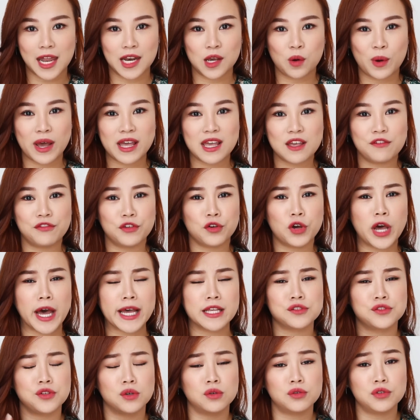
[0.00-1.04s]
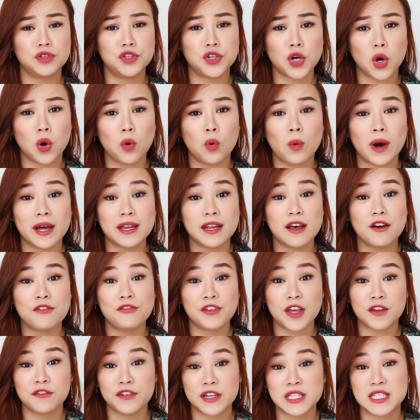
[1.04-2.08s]
Anyway, if you guys don't know what a
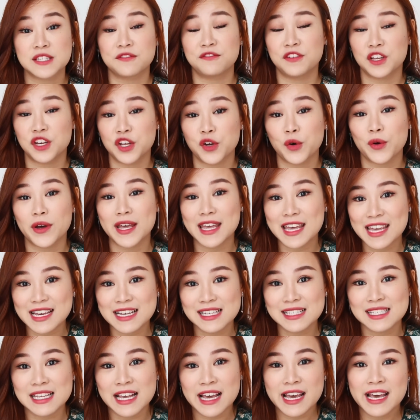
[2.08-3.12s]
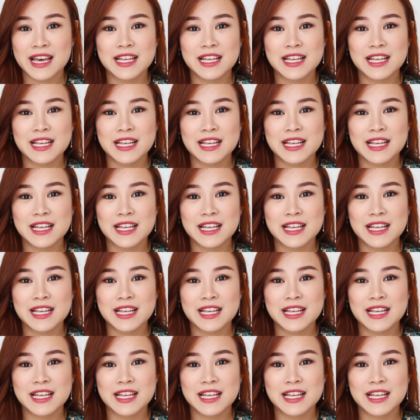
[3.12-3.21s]
favorites video is,